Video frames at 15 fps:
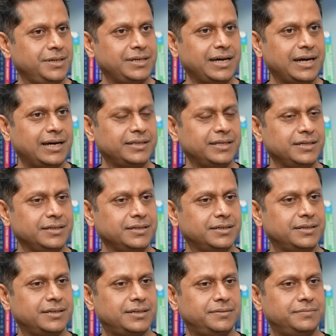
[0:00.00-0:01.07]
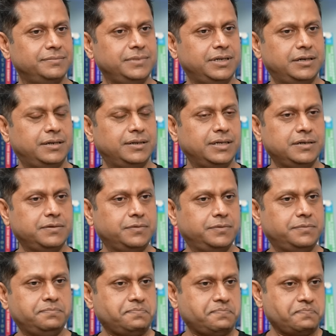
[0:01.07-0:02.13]
Yeah, I think uh, yeah, I think
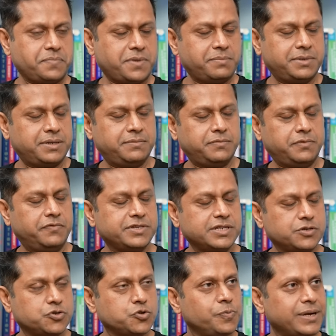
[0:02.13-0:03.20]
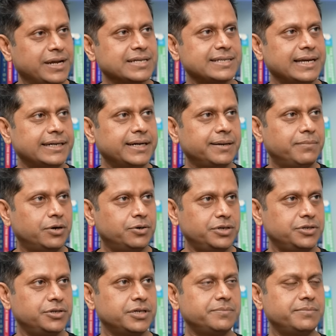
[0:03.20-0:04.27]
I'm obviously super excited about
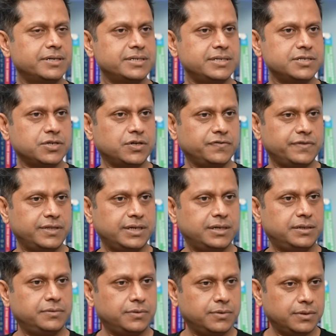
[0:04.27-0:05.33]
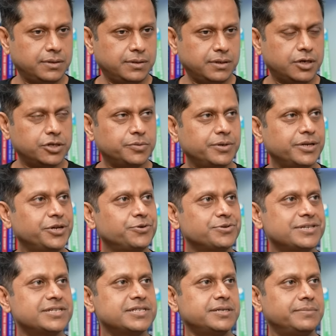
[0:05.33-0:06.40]
you know emergence of the whole entrepreneurial
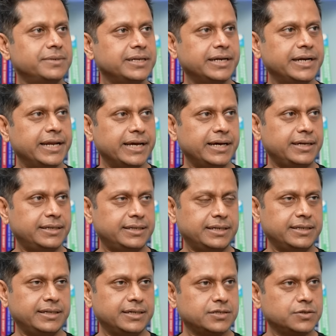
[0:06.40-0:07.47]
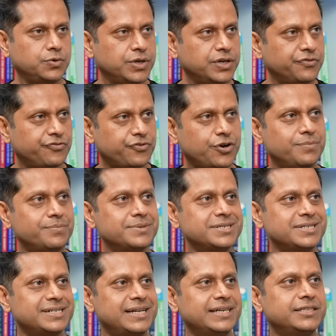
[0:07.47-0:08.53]
ecosystem in India, and I think it's going from
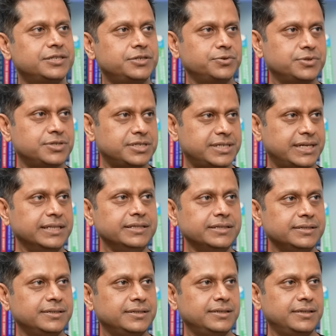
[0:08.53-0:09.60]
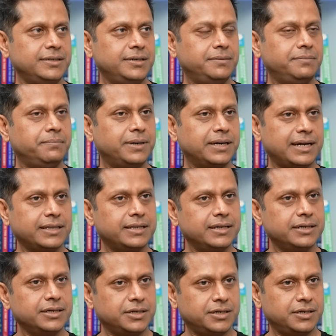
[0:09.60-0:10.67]
strength to strength. Yep. But I
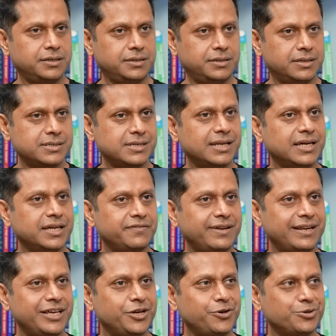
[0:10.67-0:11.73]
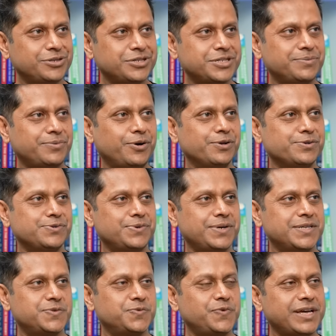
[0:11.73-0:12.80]
think the Silicon Valley ecosystem also
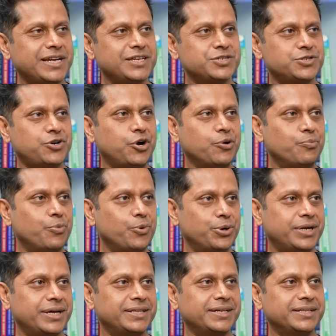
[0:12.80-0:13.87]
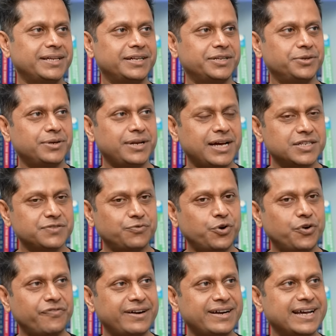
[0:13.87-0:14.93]
has very strong moat. I think that you know last
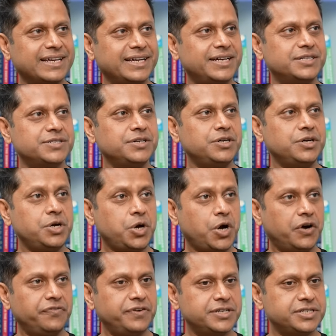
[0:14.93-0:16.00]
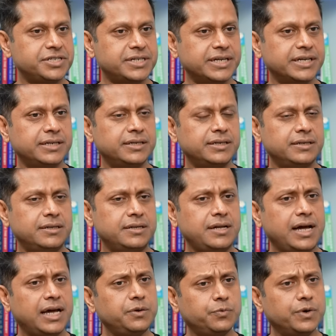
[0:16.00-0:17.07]
four or five decades of history,
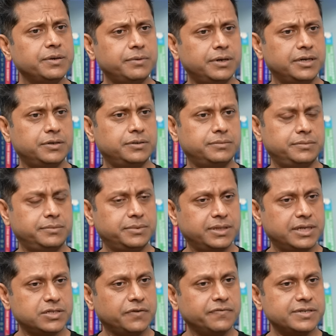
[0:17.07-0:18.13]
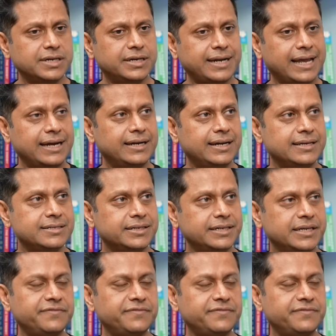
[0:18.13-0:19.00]
and one you know I mean, there's obviously talent density.